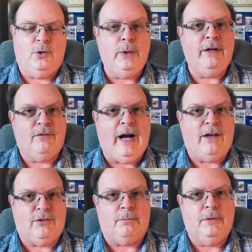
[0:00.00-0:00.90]
queen of
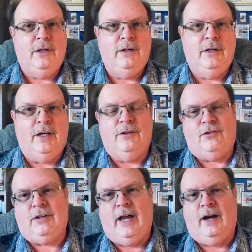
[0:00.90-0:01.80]
gossip in
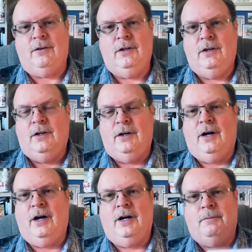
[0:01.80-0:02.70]
this town.
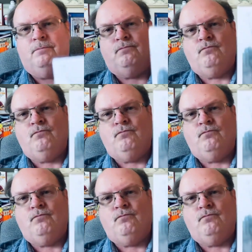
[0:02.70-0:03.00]
Um,